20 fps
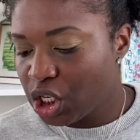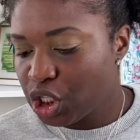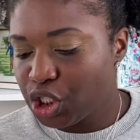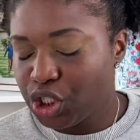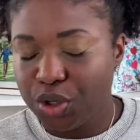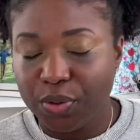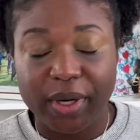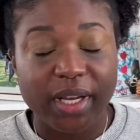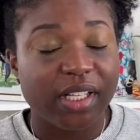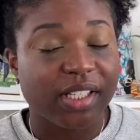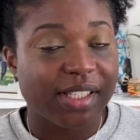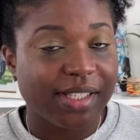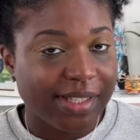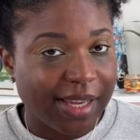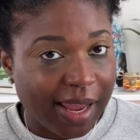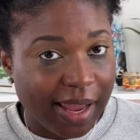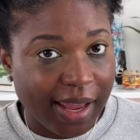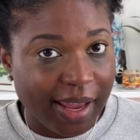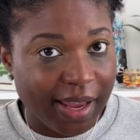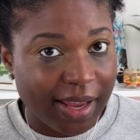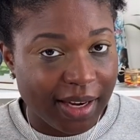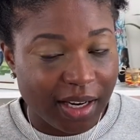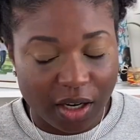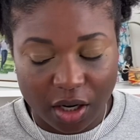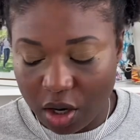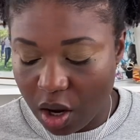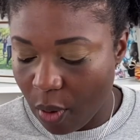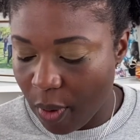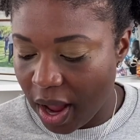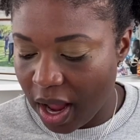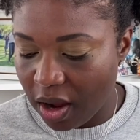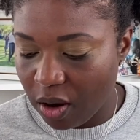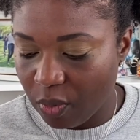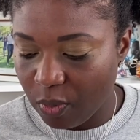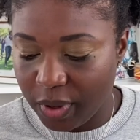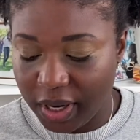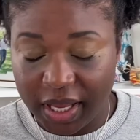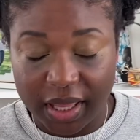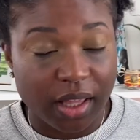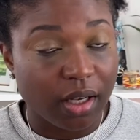to instead go out
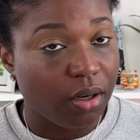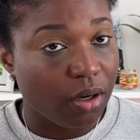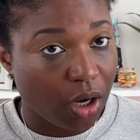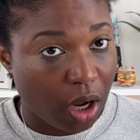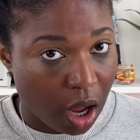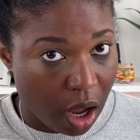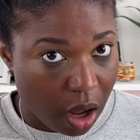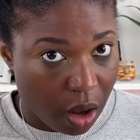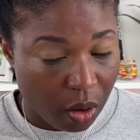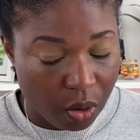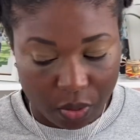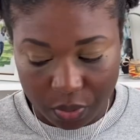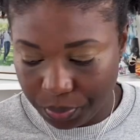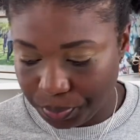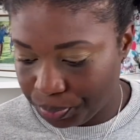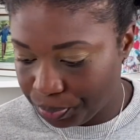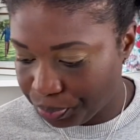with Nicole.